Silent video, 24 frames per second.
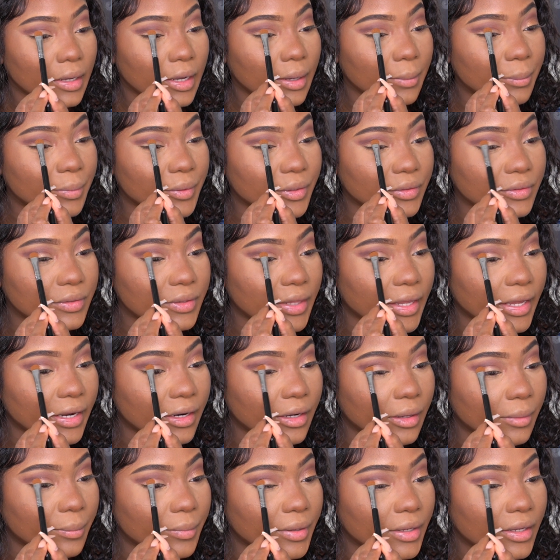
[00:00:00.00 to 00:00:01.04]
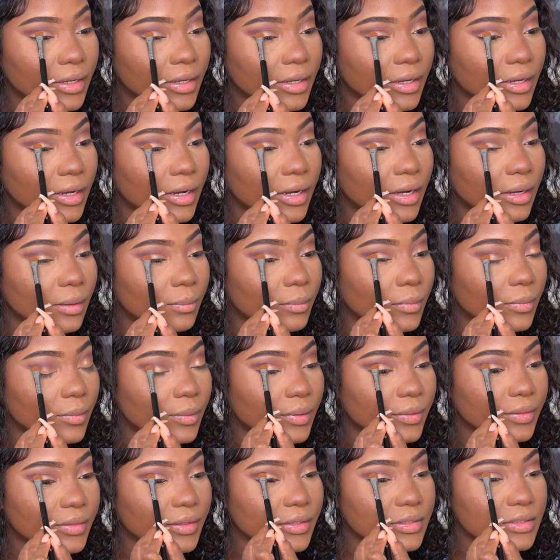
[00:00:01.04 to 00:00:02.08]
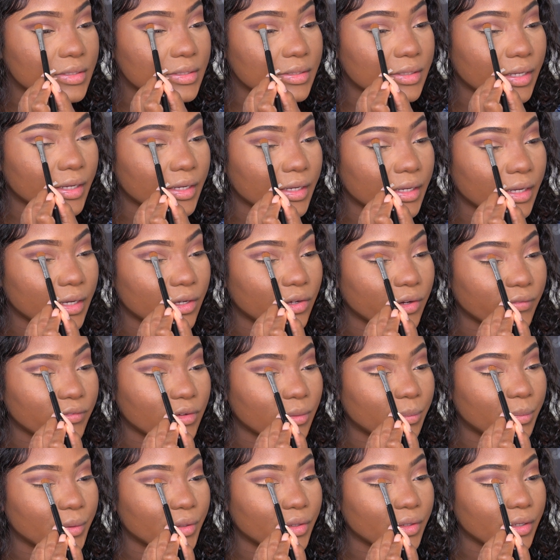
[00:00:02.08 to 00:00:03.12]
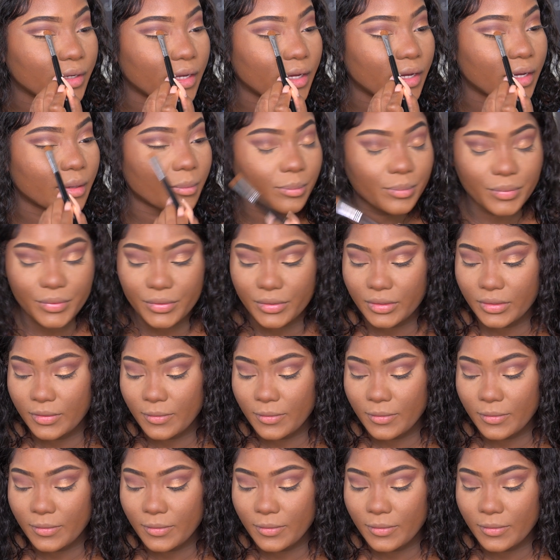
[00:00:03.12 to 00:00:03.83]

I built that up. Um, this is like, you have to build up